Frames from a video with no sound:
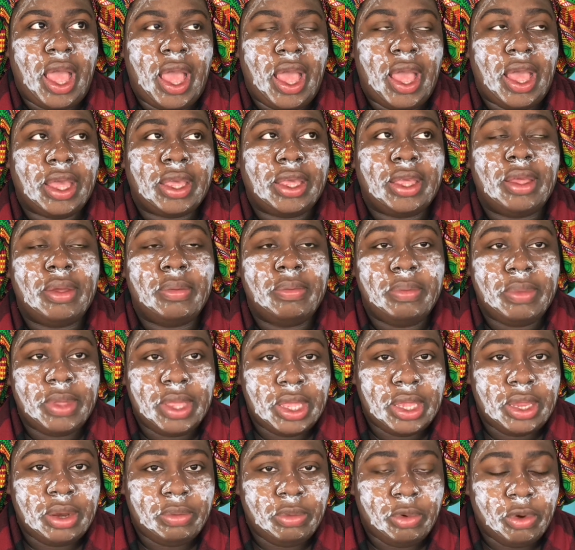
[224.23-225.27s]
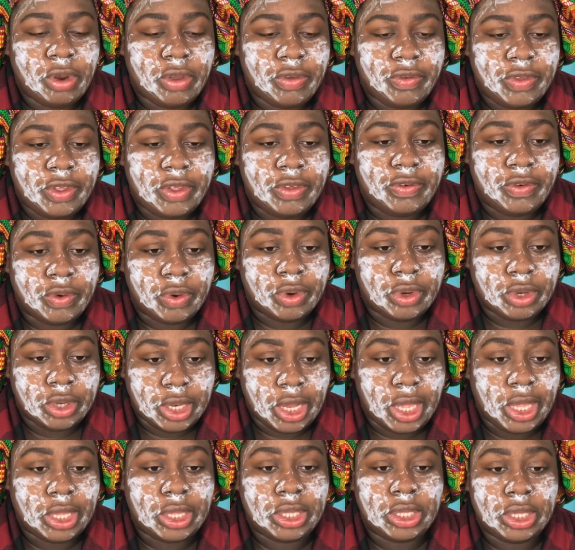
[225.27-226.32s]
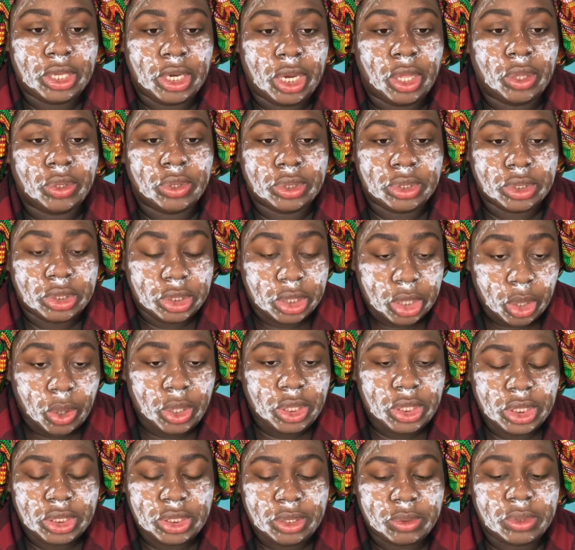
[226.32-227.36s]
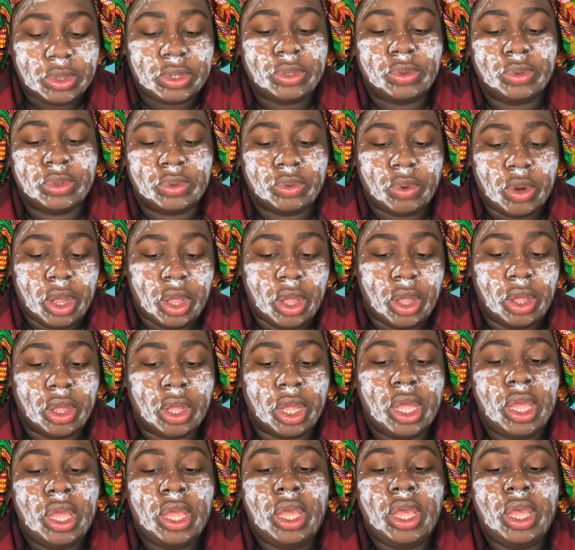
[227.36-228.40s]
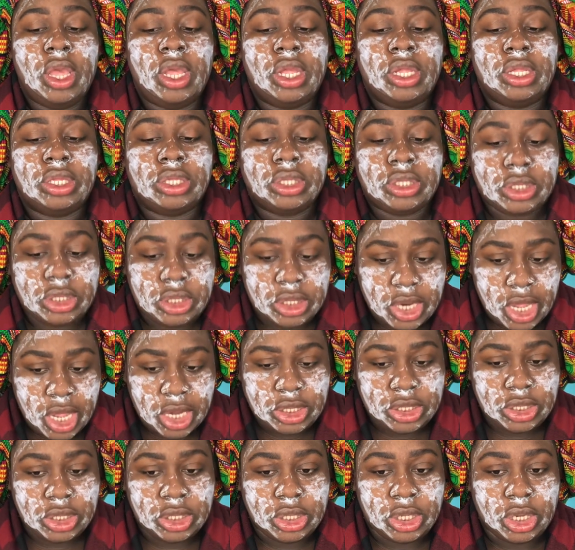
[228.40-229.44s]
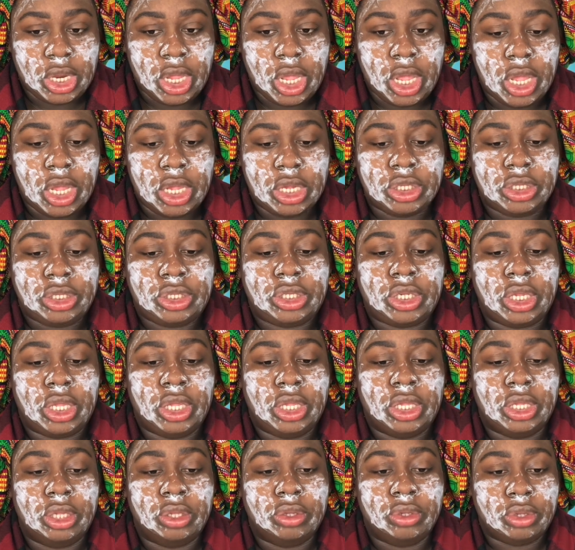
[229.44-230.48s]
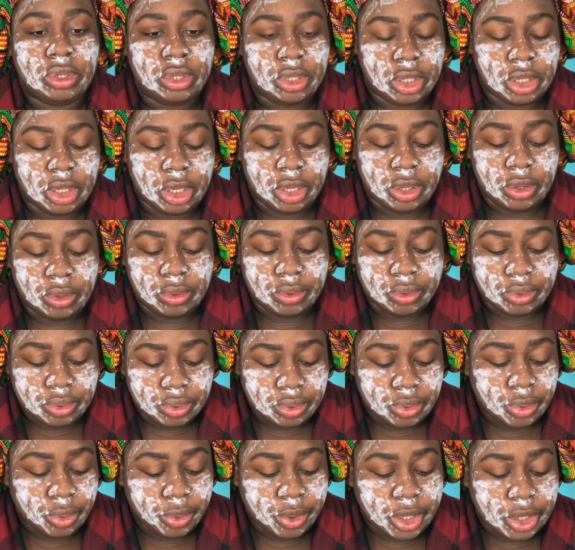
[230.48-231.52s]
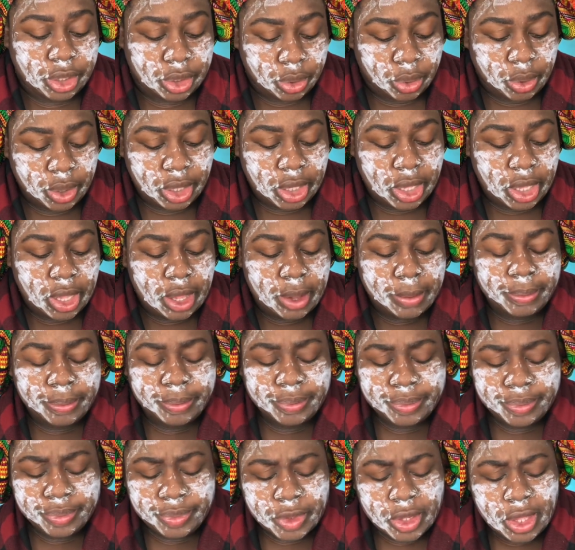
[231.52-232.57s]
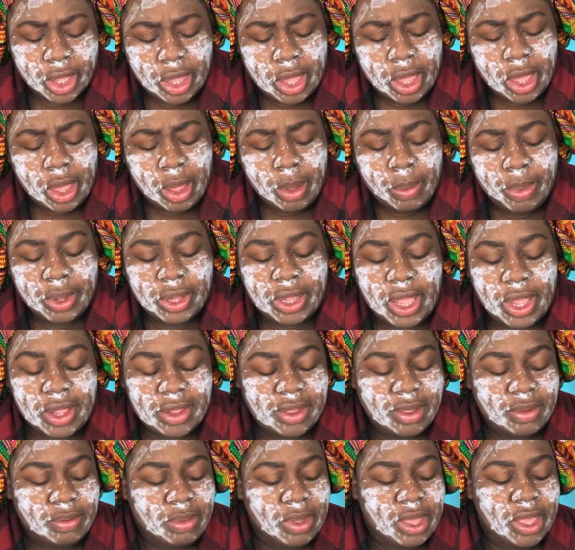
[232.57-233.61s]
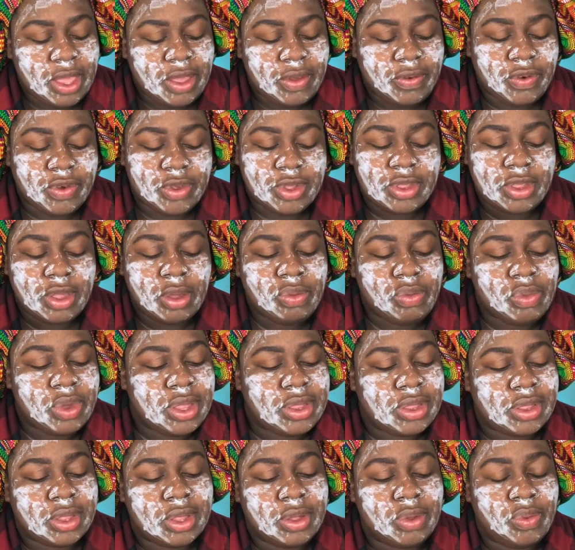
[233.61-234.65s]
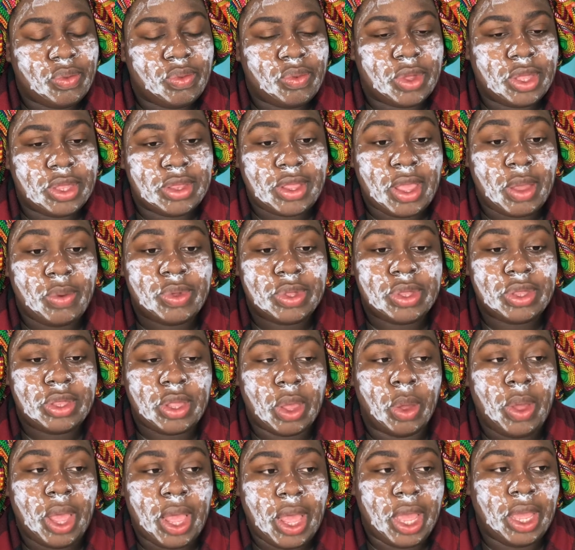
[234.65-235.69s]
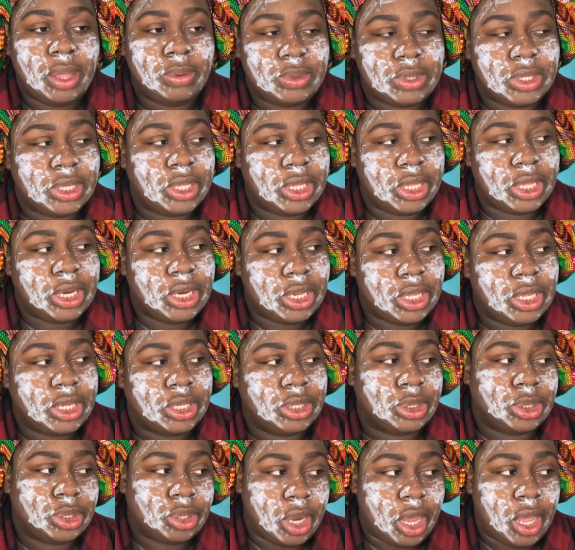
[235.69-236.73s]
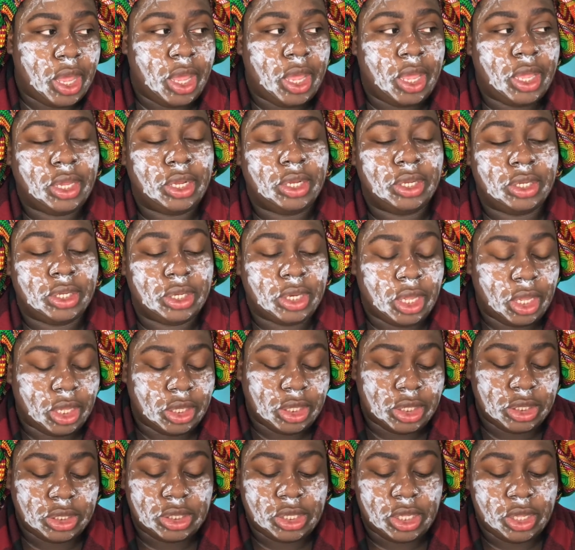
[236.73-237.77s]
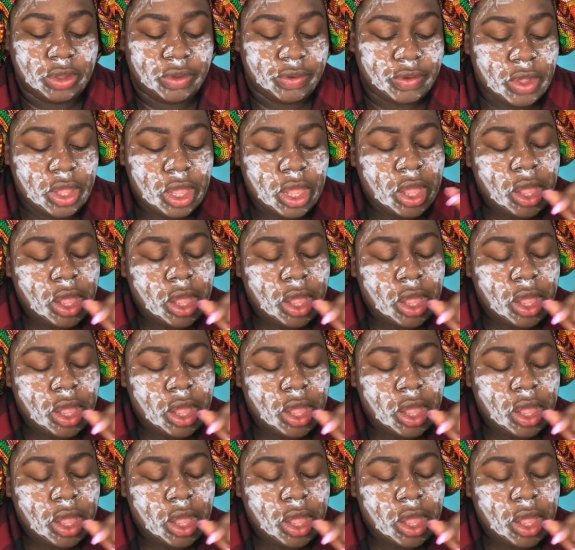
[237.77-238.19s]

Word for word: I commend Morphe for like, you know, knowing that something was wrong, snatching the launch and, you know, redoing it. But that to me, for some reason, because I was so hyped to get it and try it and all that stuff.